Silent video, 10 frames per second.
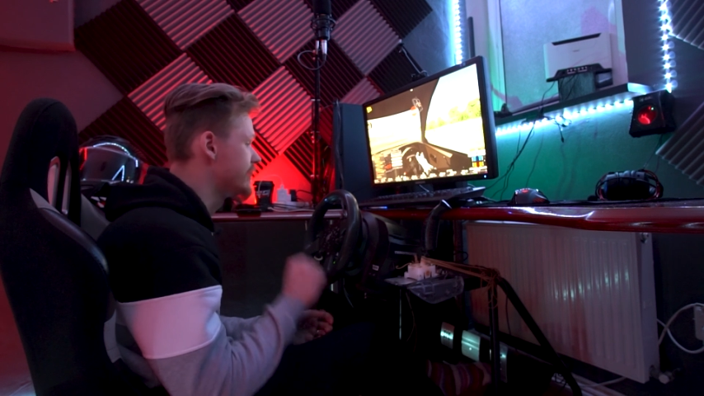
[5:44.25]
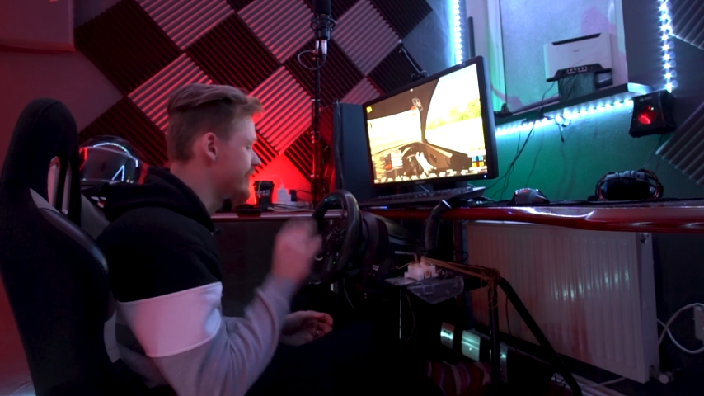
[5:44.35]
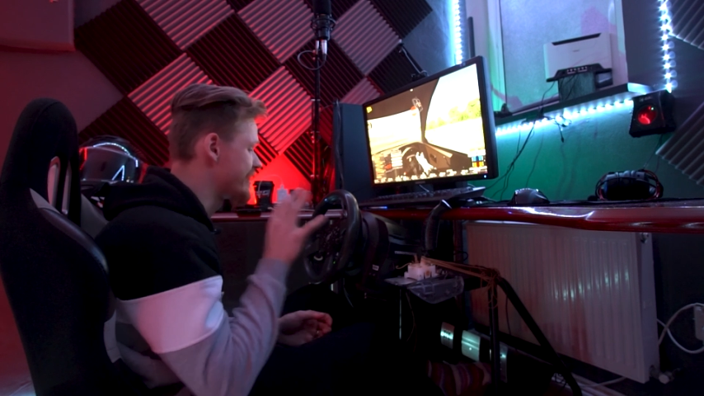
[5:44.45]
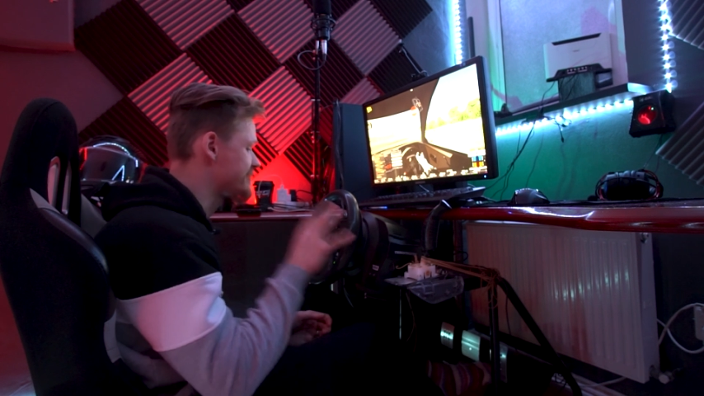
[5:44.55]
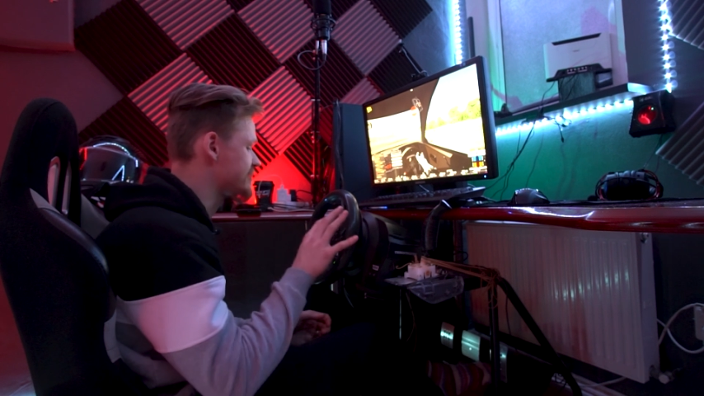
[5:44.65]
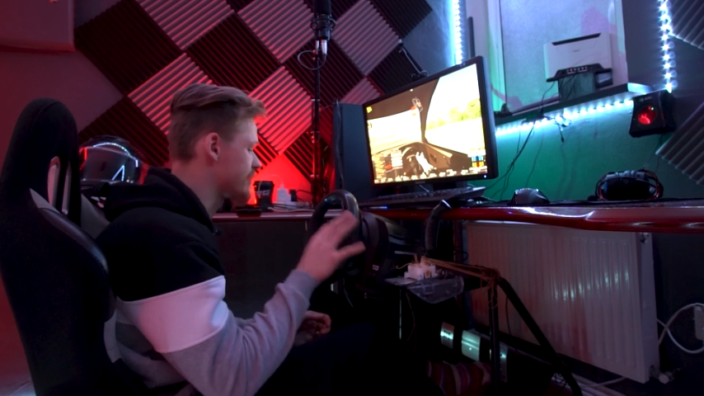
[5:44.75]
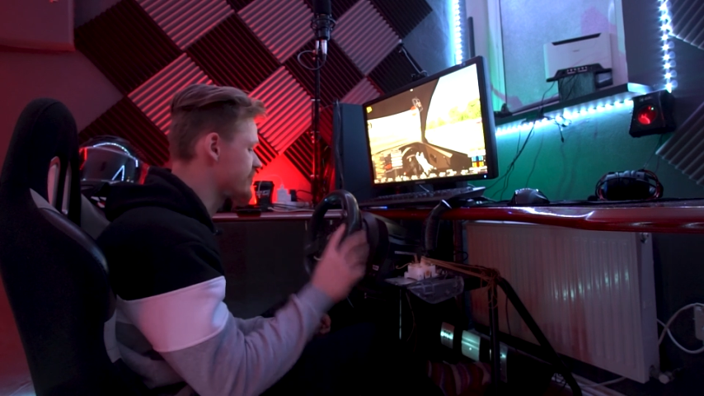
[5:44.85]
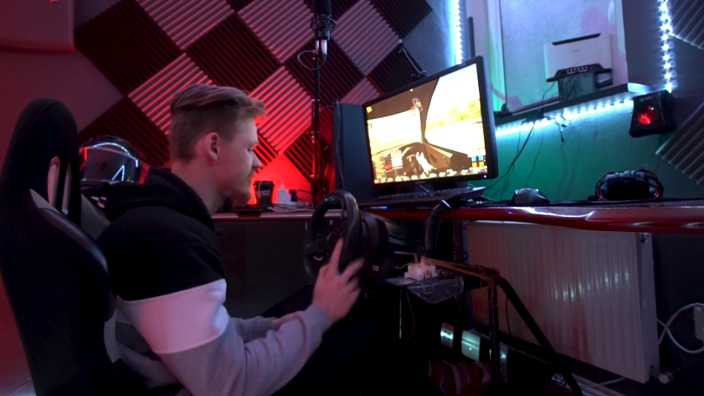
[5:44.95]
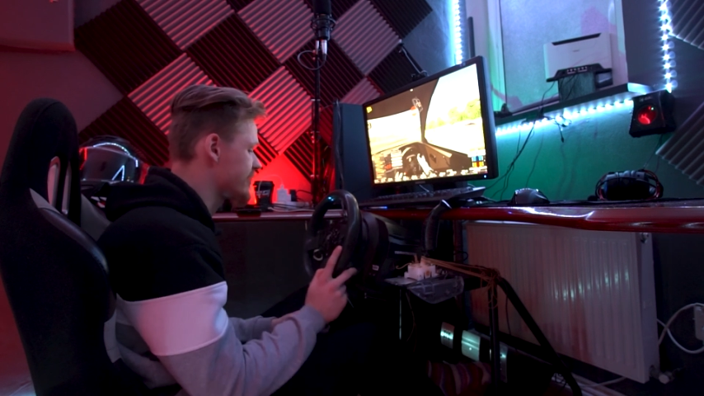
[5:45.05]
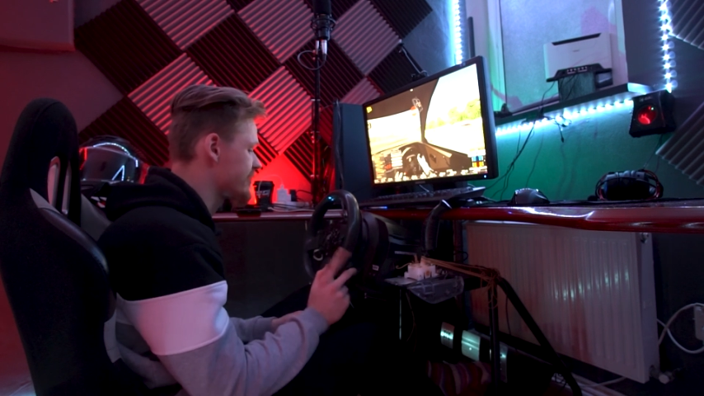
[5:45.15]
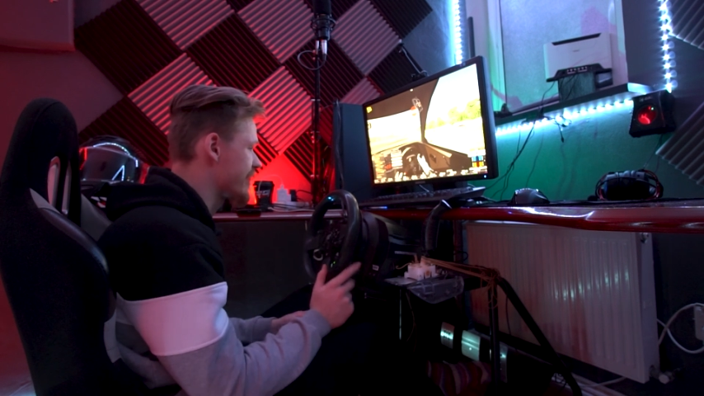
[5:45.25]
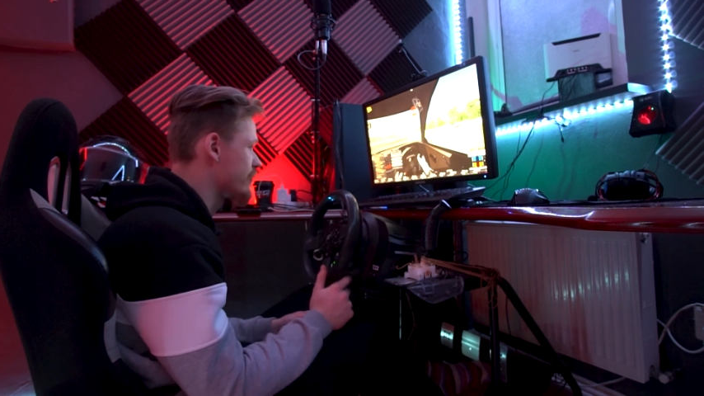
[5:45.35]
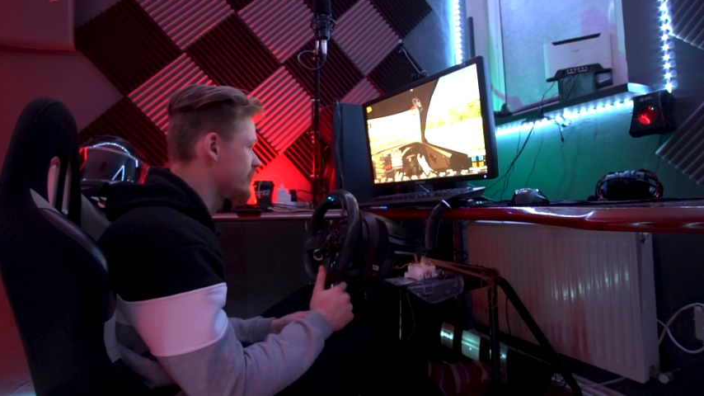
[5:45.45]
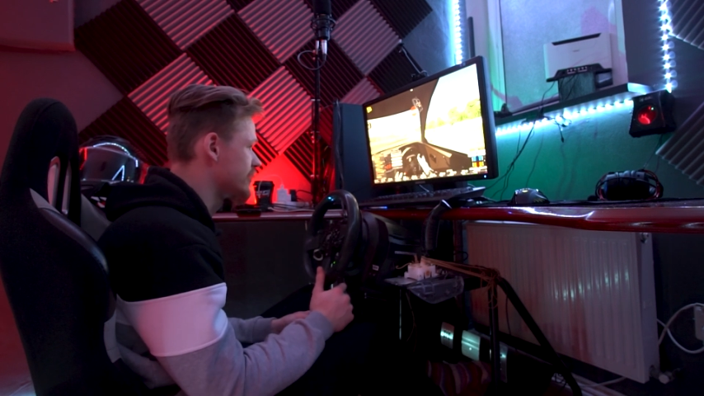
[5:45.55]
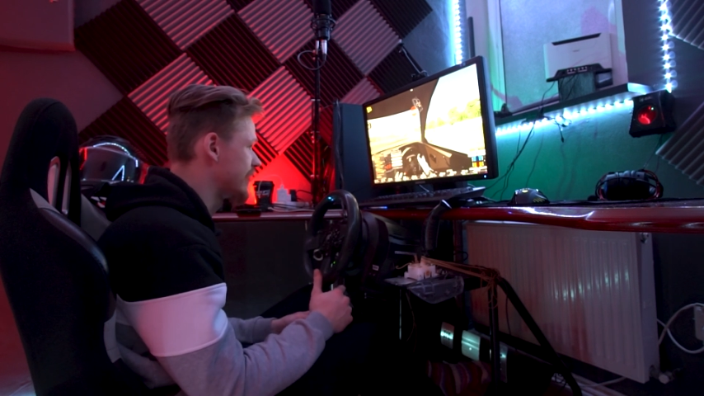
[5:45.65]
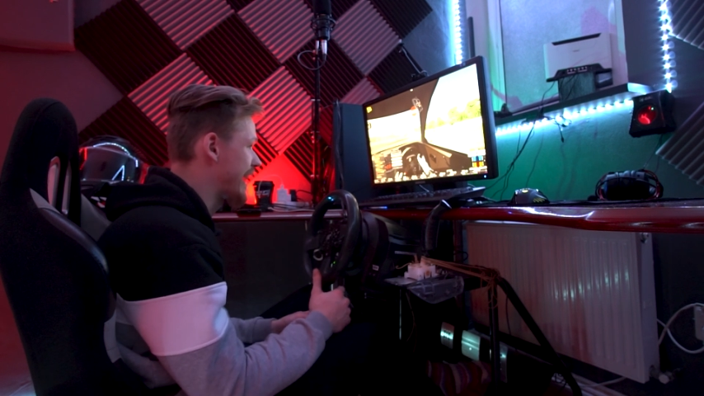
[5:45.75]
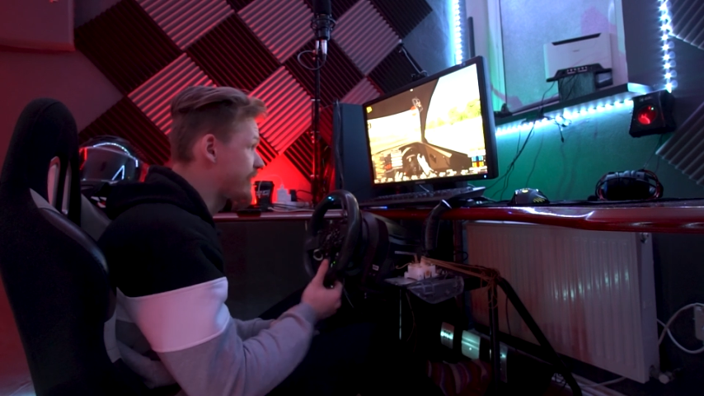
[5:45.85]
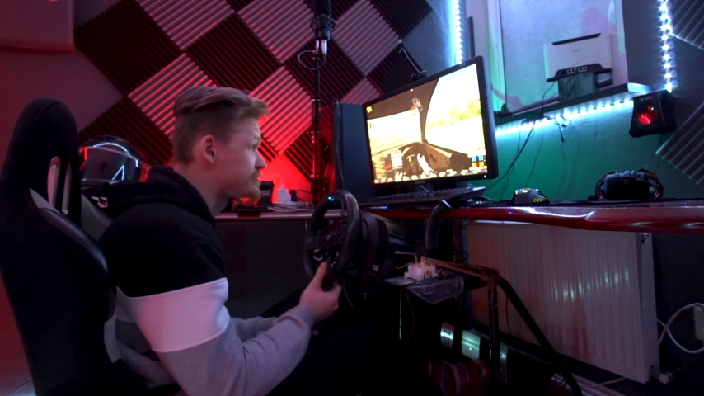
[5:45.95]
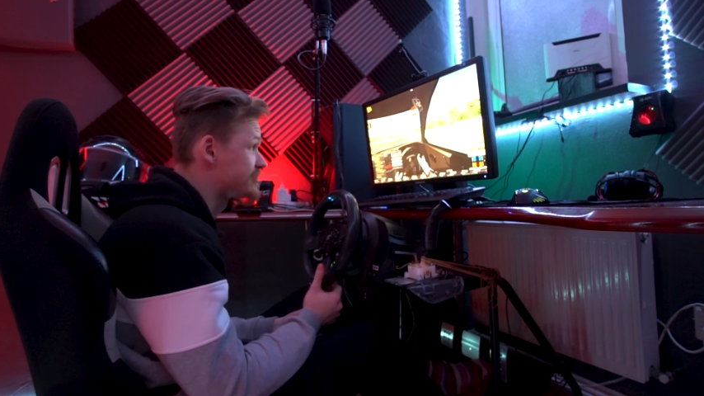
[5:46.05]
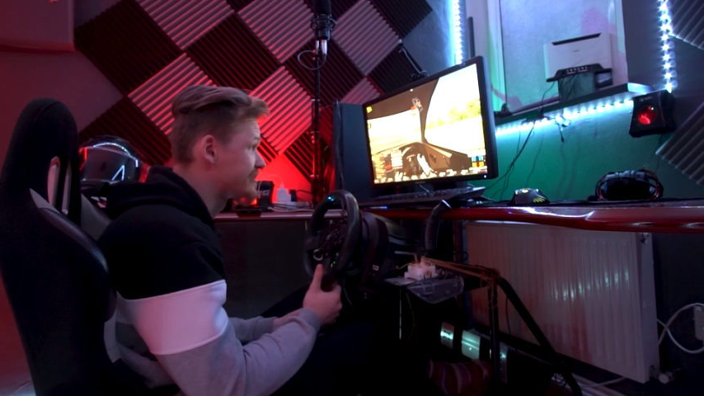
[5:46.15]
it's something that will
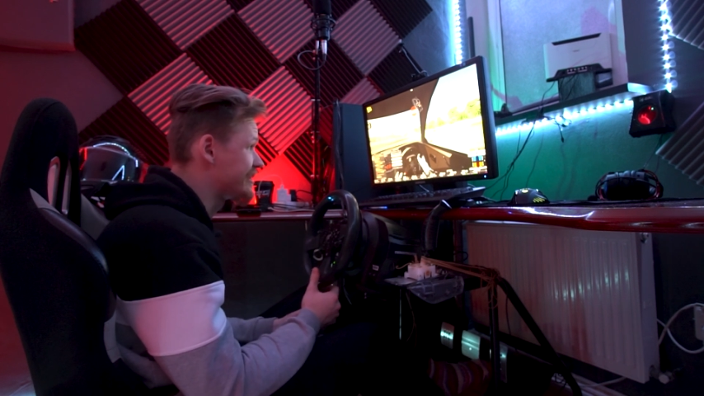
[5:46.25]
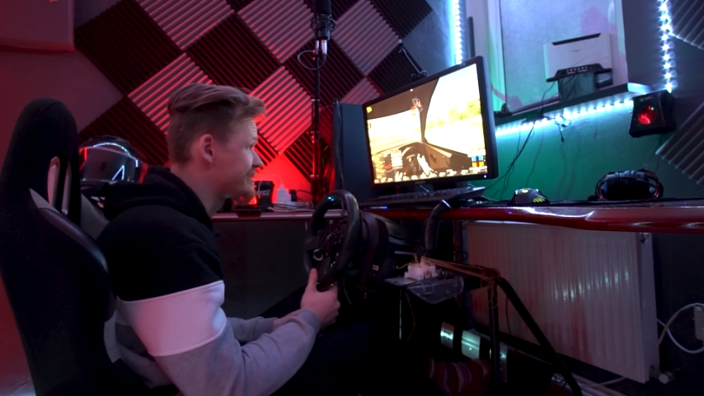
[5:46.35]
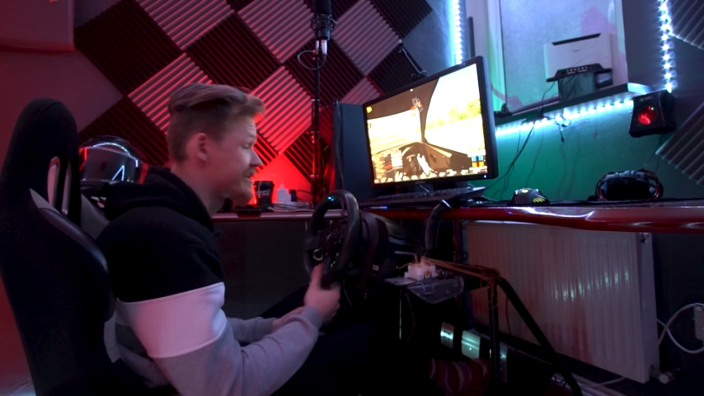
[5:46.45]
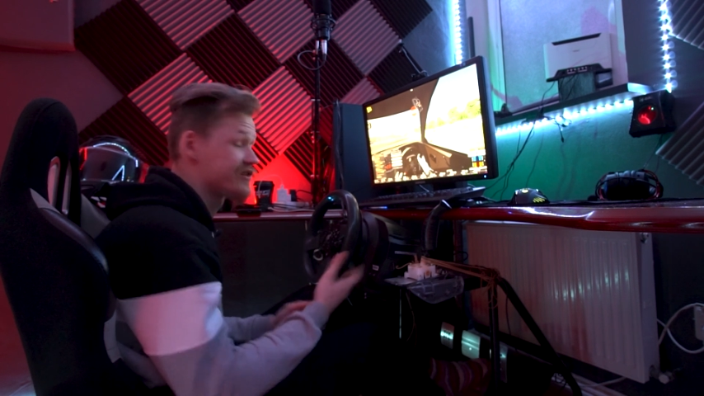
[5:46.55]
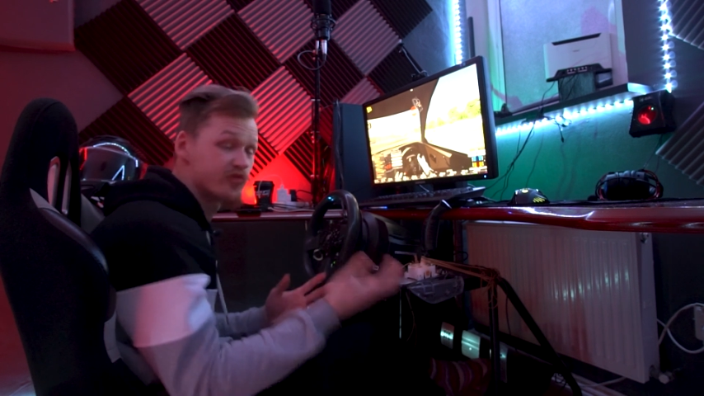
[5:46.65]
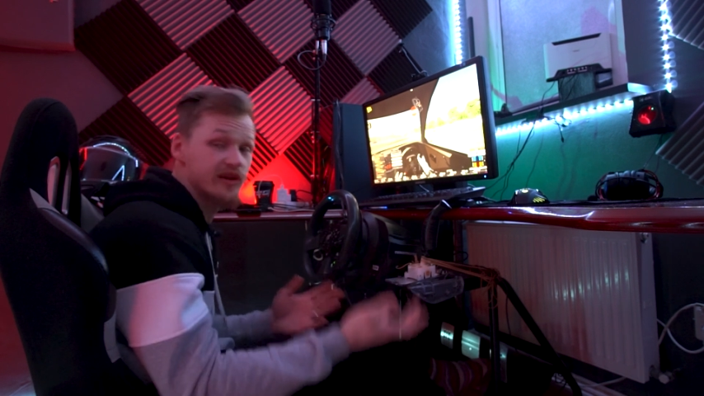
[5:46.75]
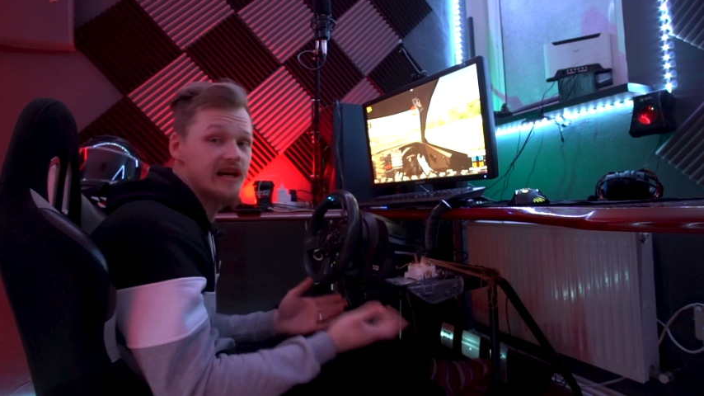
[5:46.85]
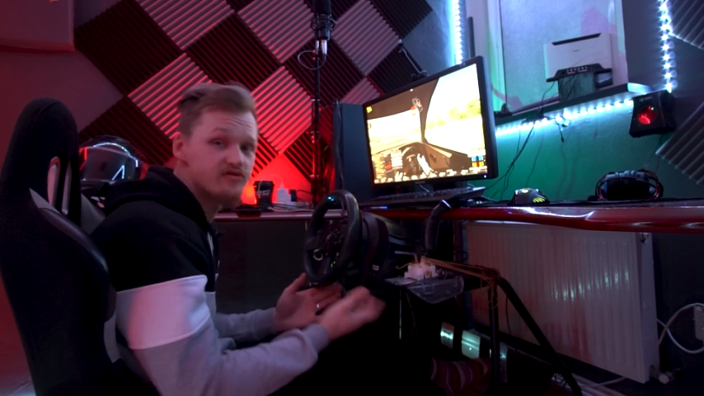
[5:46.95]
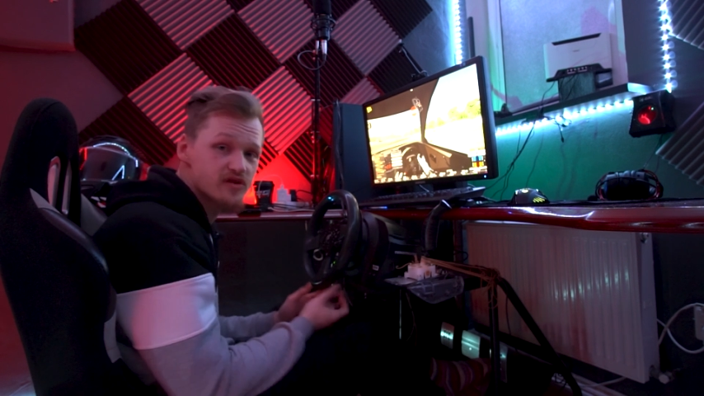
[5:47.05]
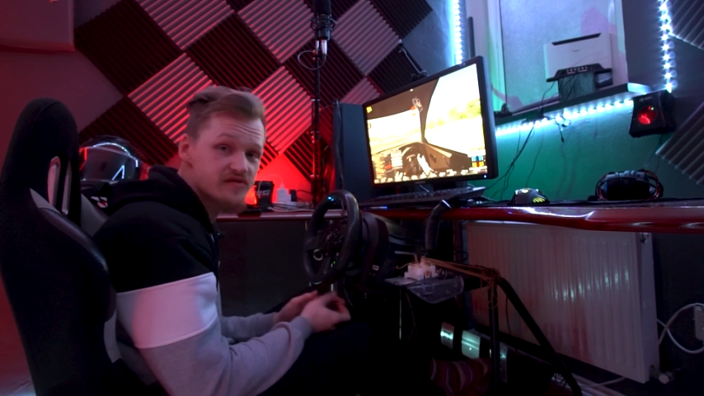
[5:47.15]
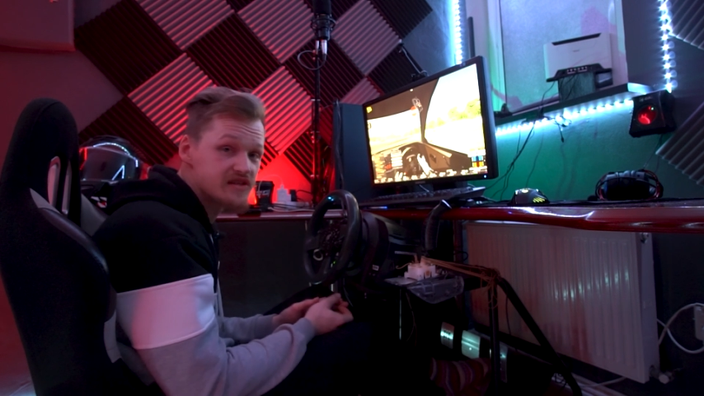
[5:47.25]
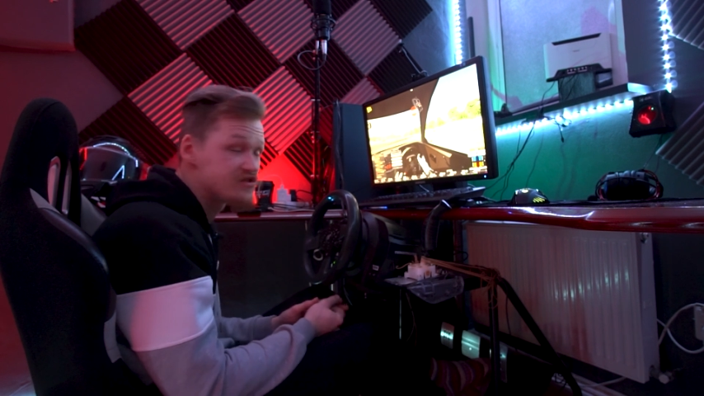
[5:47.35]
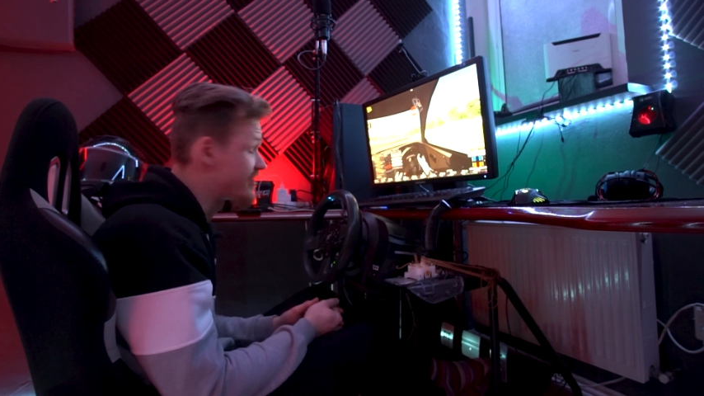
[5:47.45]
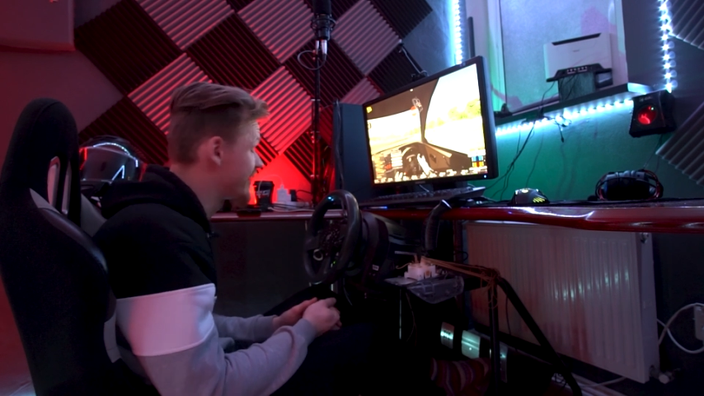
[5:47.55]
absolutely take real-life drifting to